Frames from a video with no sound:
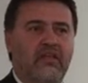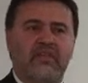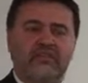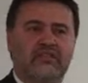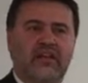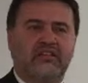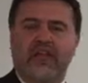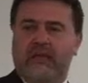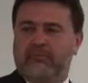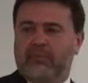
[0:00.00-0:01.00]
this is an
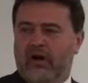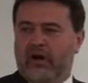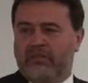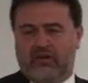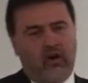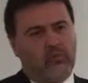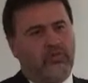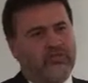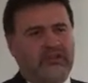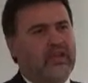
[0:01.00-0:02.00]
attempt by the
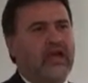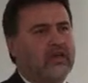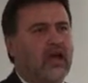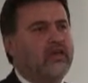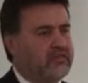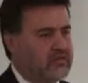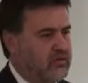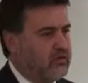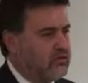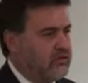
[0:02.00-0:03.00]
Commonwealth to take over
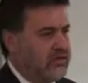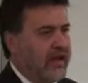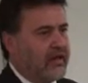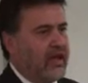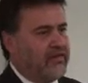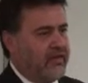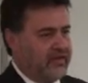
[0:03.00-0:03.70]
schools and take over